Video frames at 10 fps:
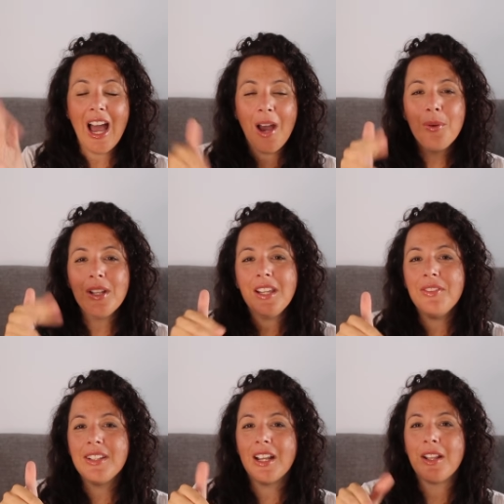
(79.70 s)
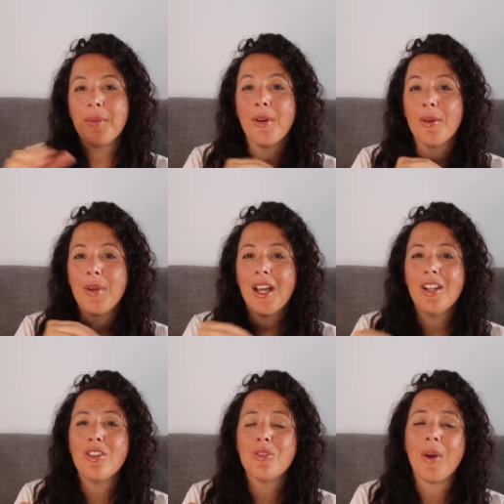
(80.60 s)
I will leave it down at the bottom
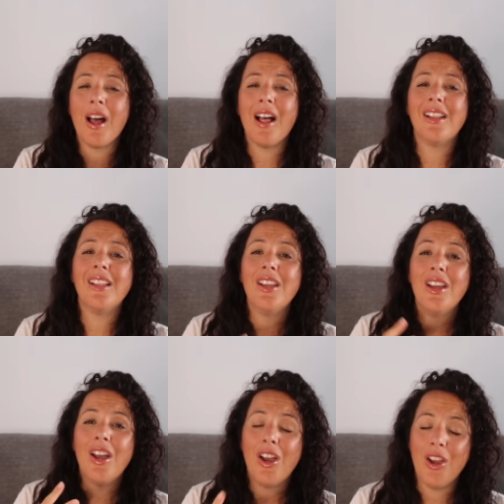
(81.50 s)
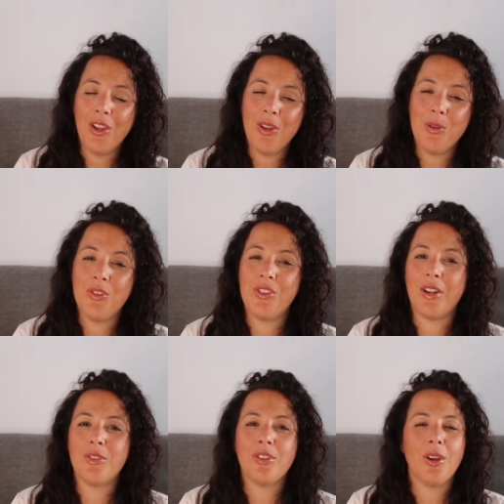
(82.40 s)
and as well her YouTube
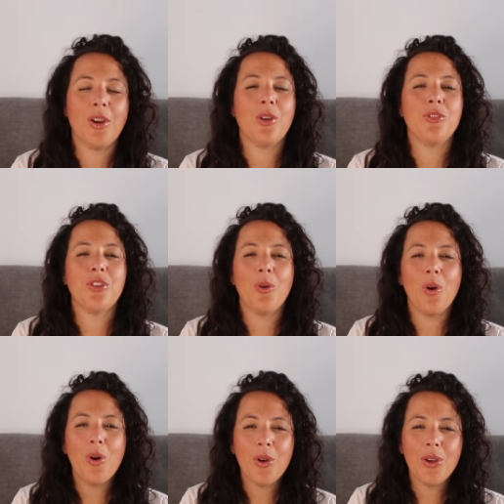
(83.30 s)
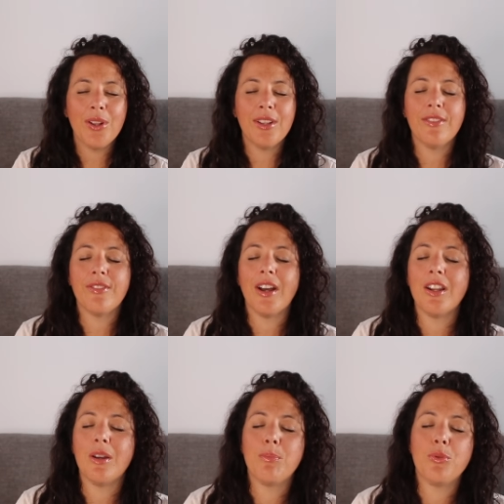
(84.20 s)
channel so you go show all your love and
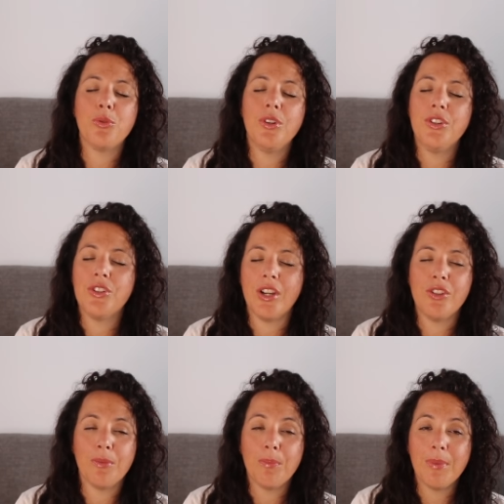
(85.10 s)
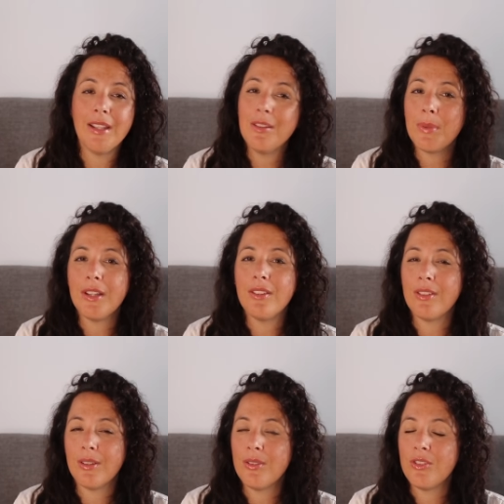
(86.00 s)
appreciation. Please, please
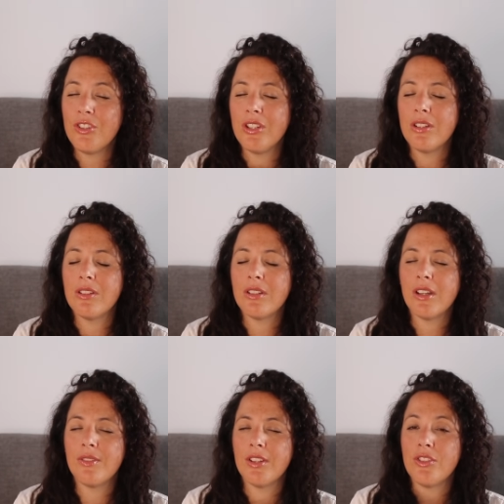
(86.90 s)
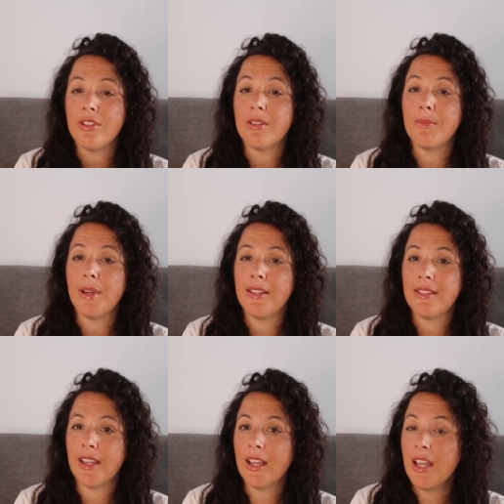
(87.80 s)
do. She deserves it. She's
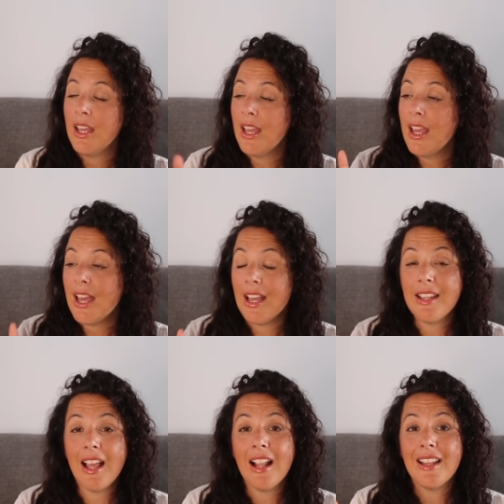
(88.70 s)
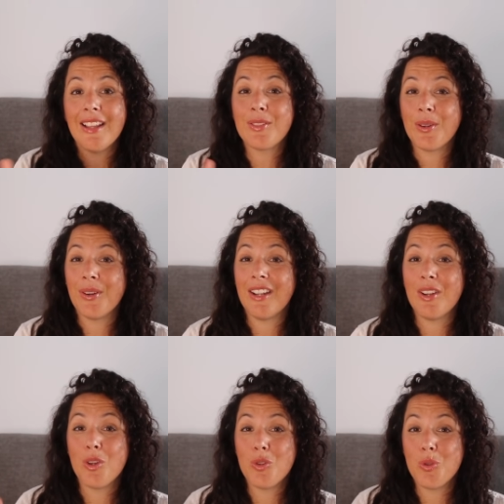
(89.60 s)
amazing. And yeah, let's go ahead
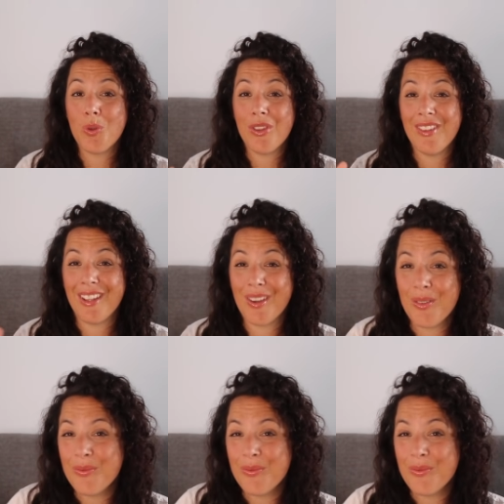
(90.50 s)
to the video.